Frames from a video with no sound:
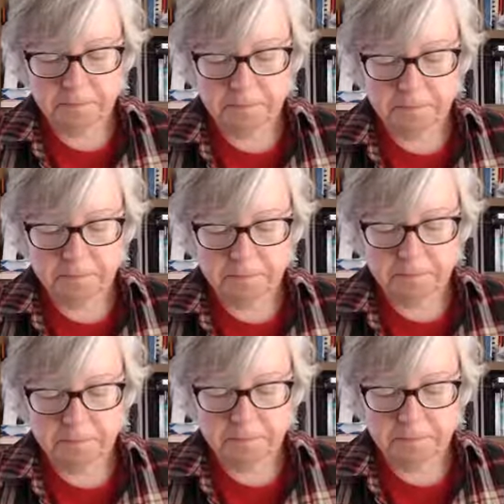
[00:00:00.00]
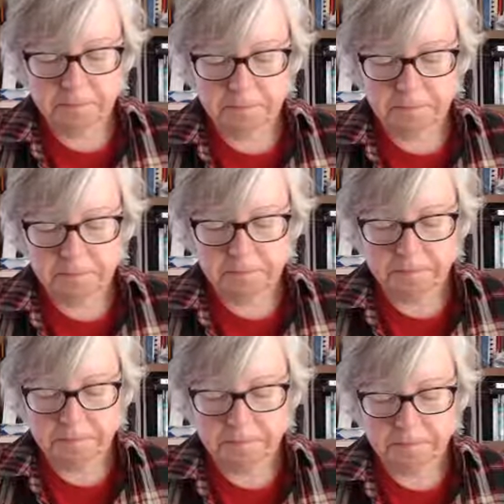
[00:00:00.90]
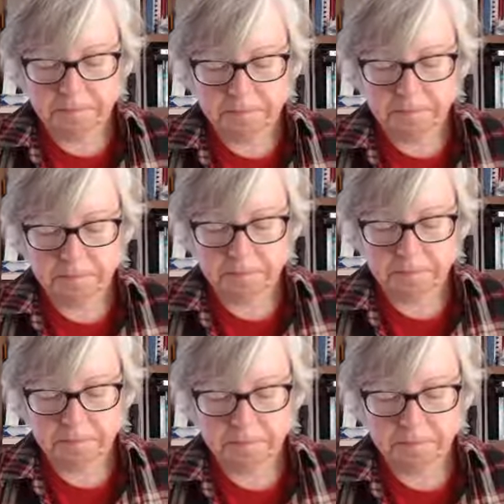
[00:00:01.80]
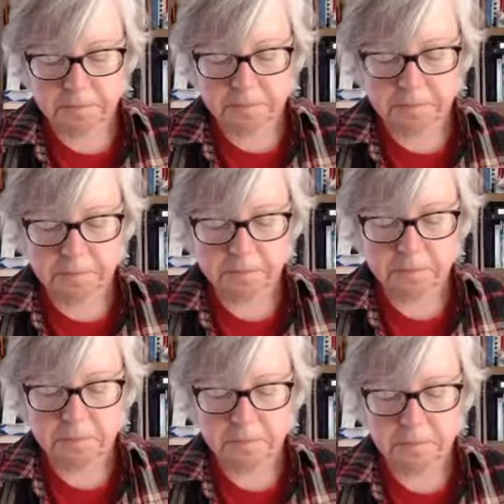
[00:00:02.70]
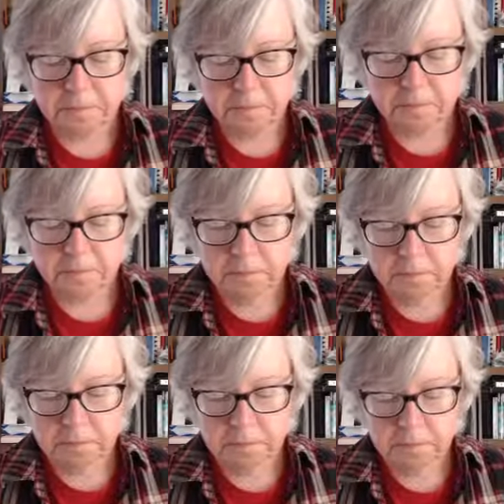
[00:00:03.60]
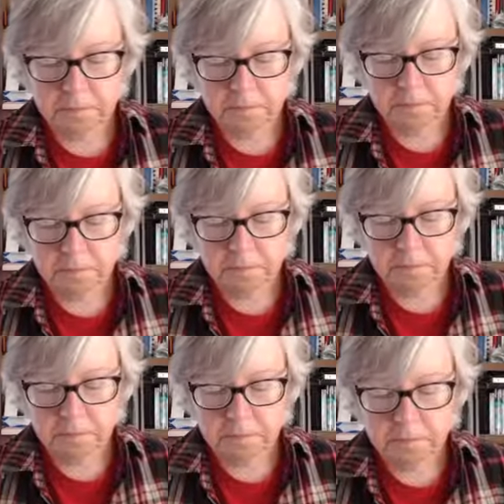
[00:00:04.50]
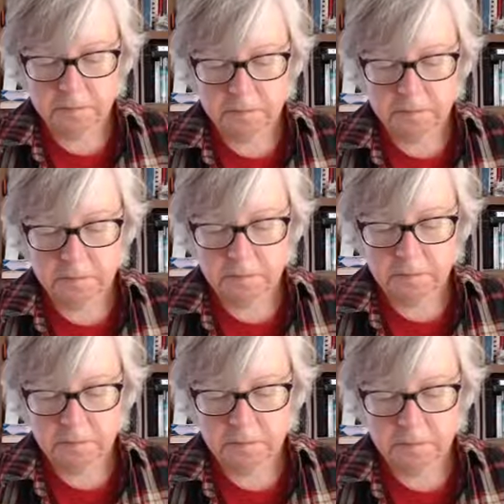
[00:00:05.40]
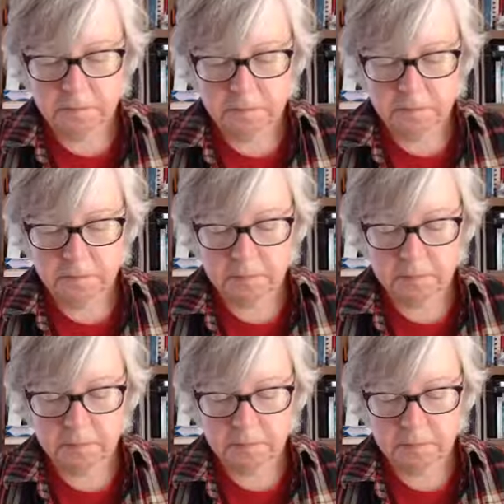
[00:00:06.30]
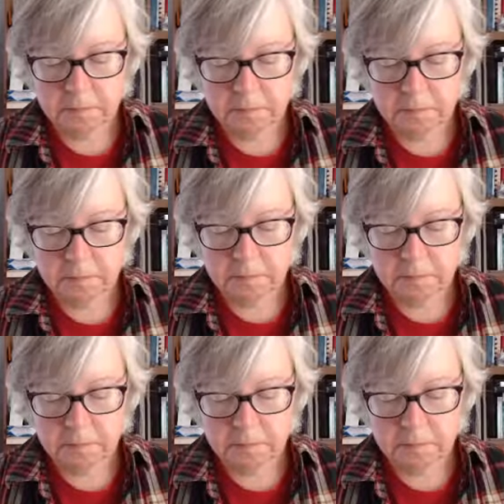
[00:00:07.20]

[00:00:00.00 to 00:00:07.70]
(silence)